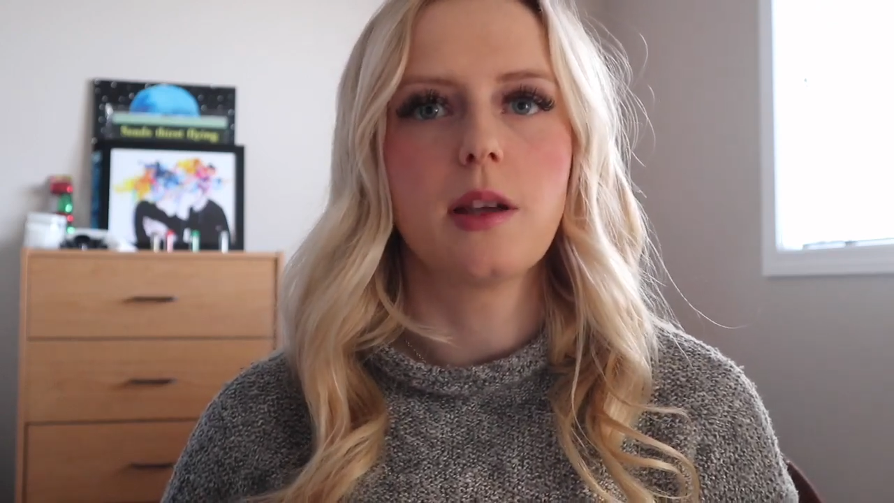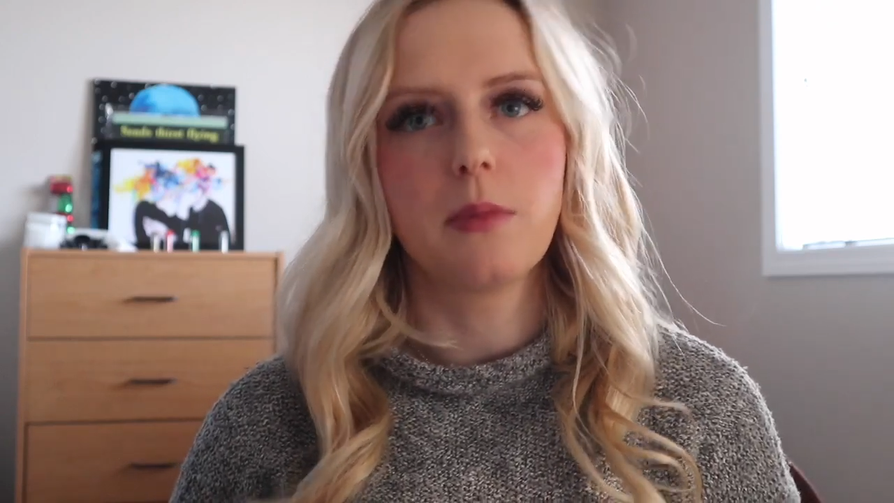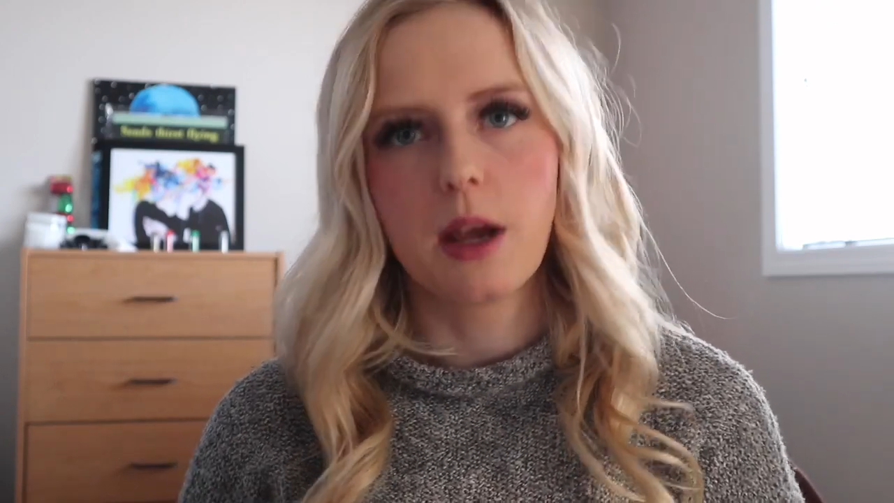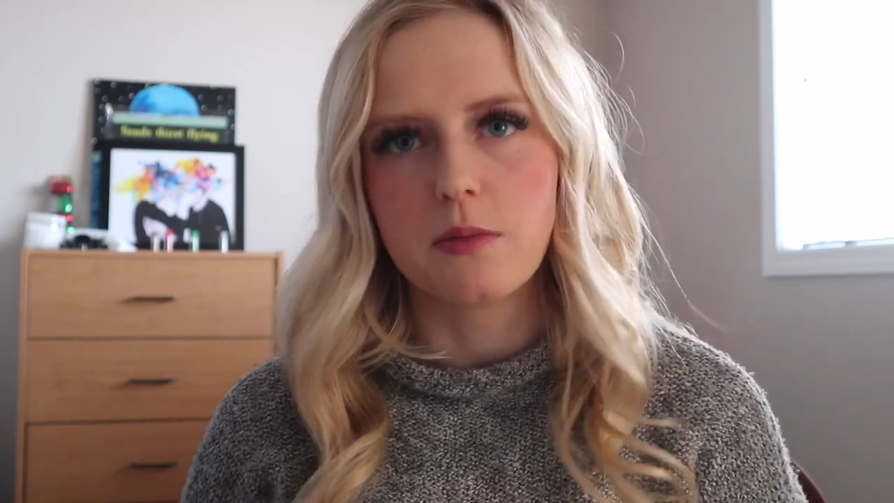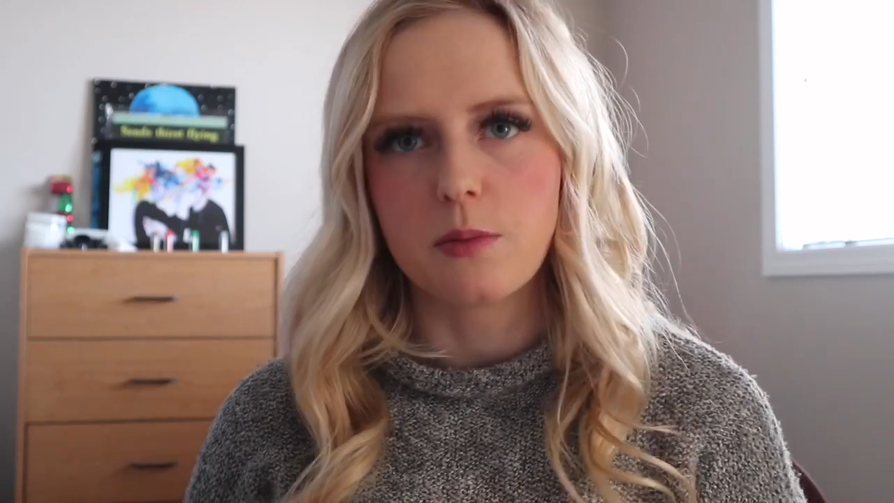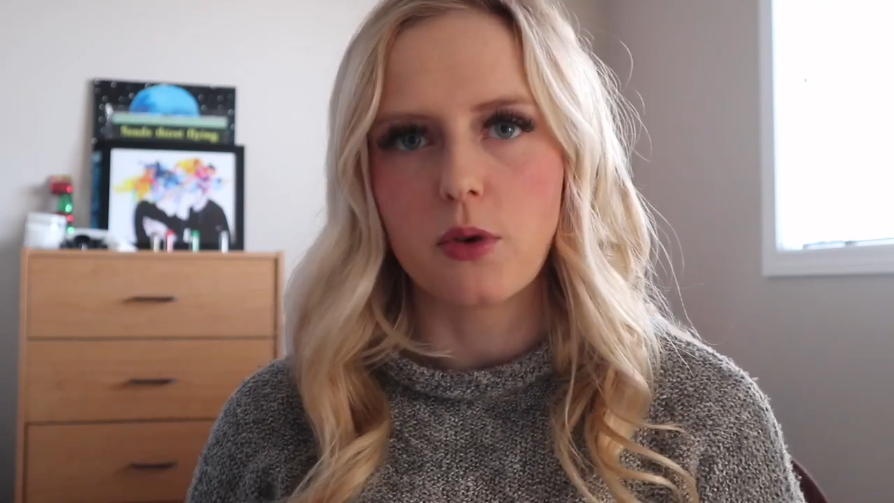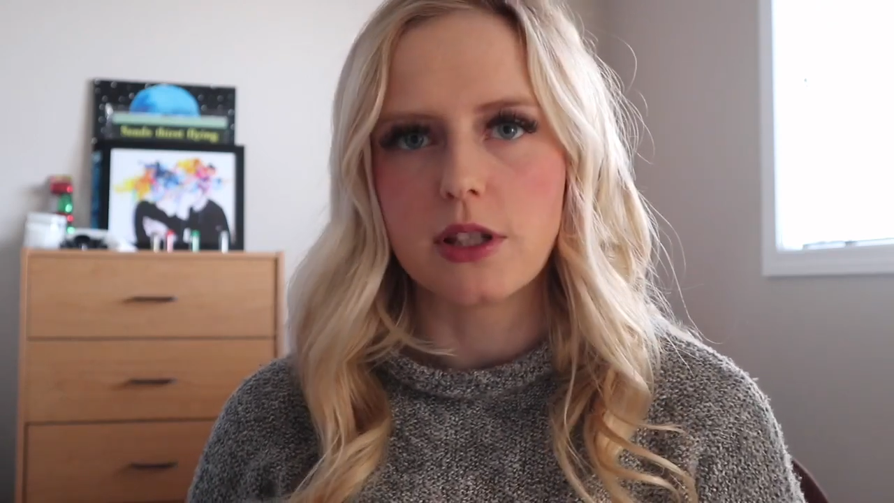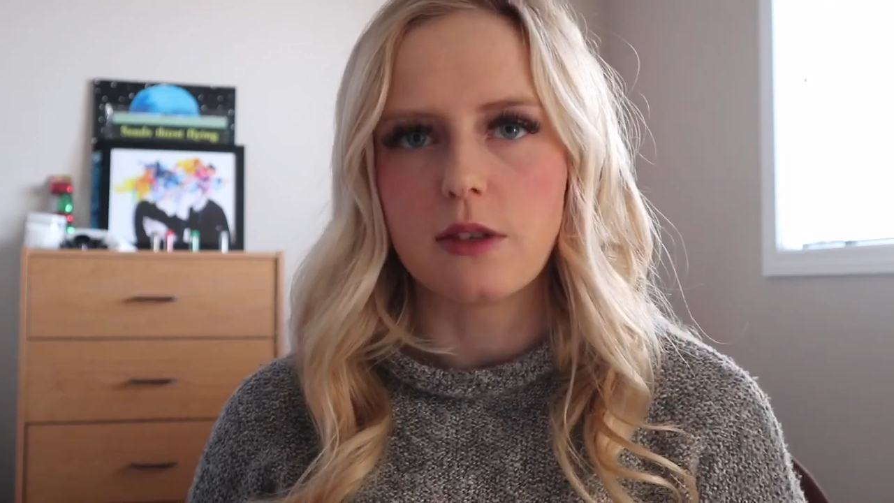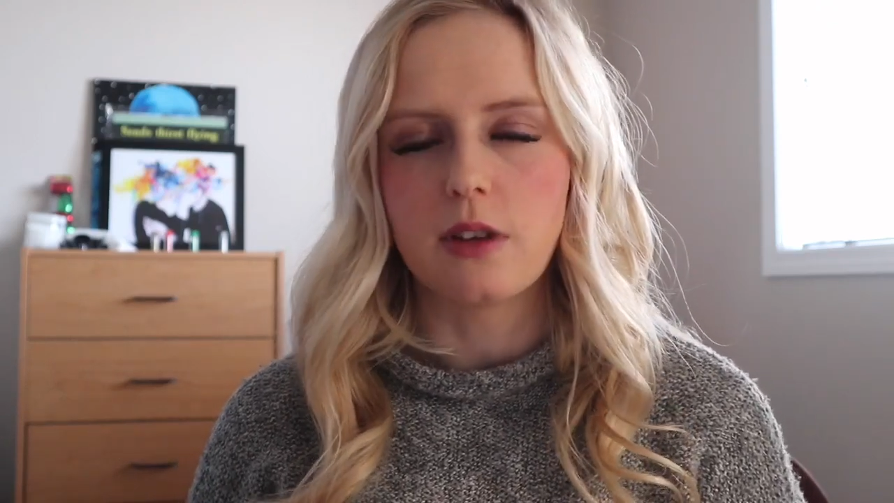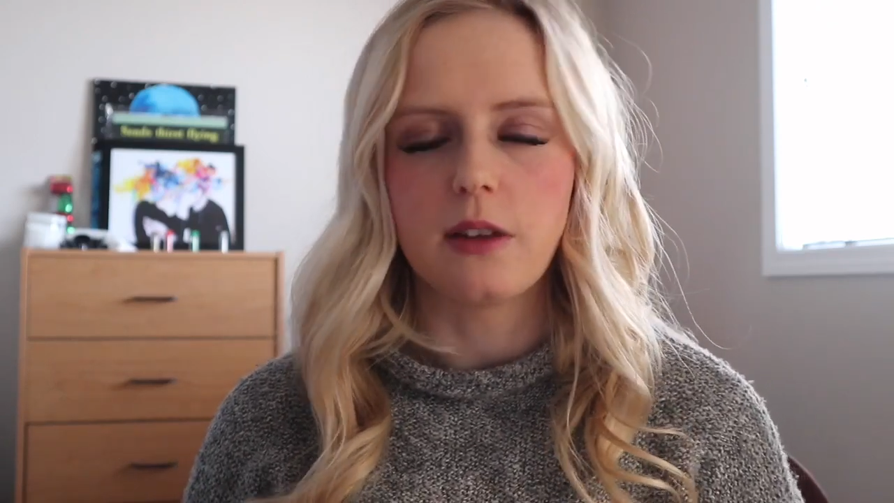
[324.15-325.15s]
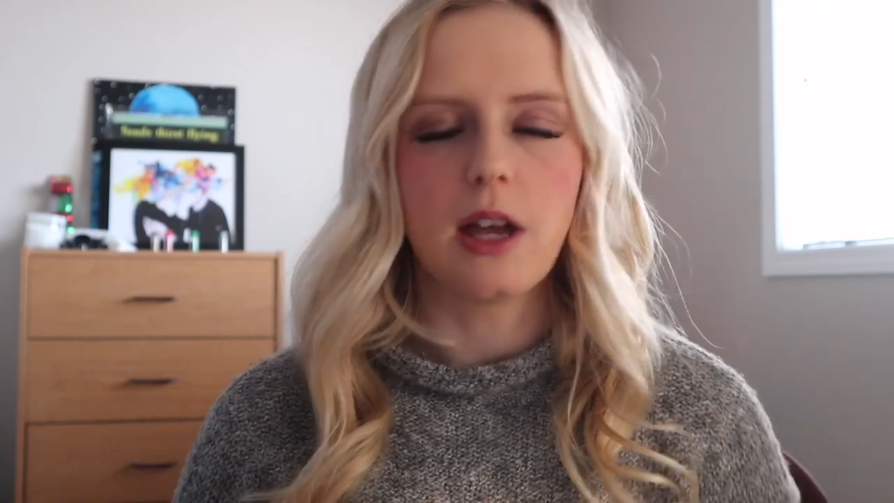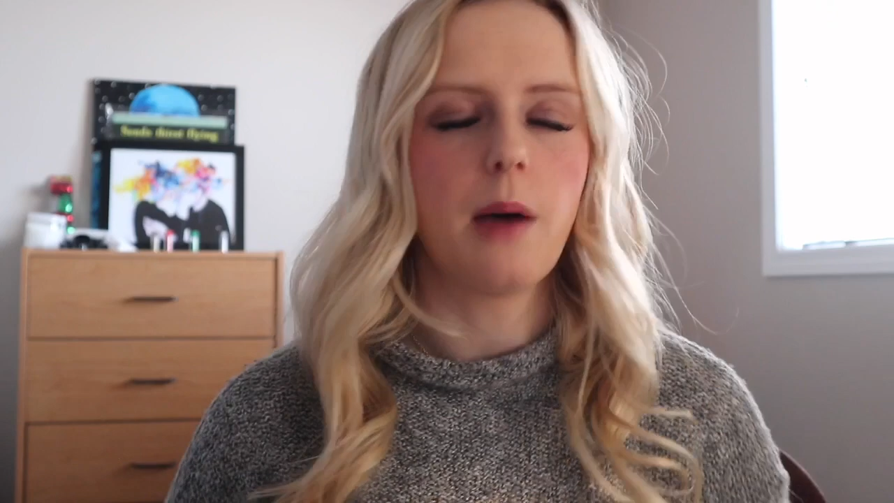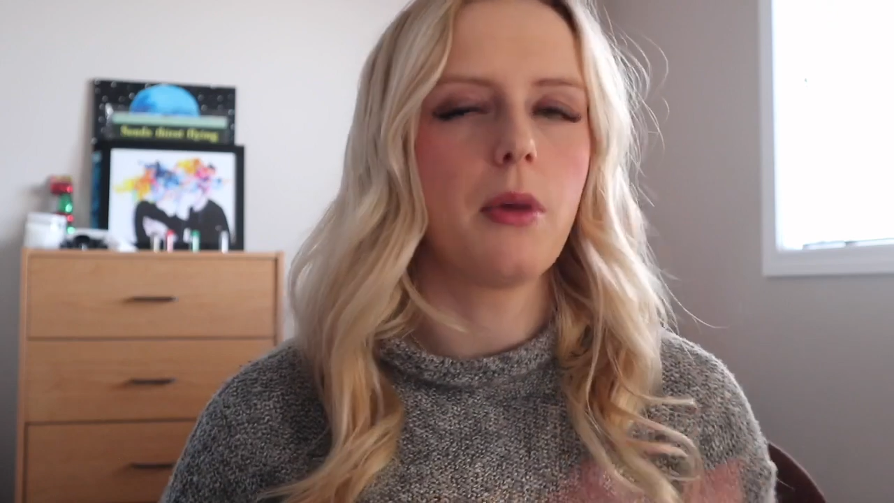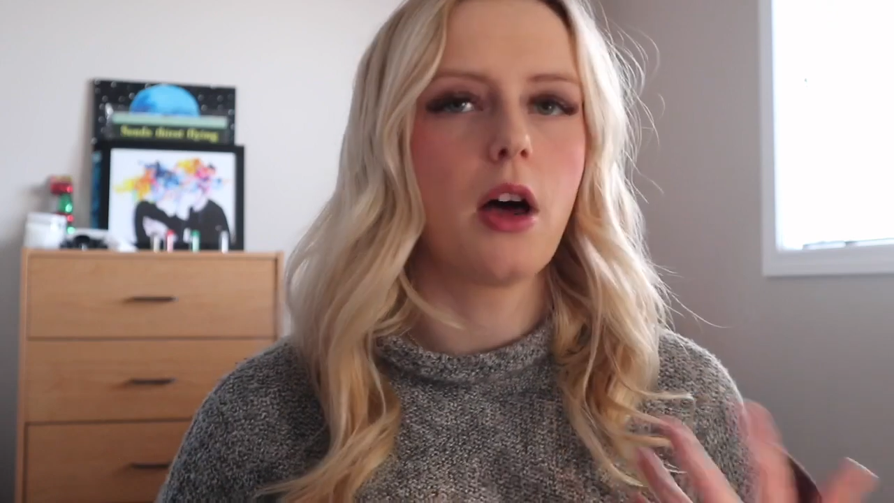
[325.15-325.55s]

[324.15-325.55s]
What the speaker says: sometimes boys leave it at that,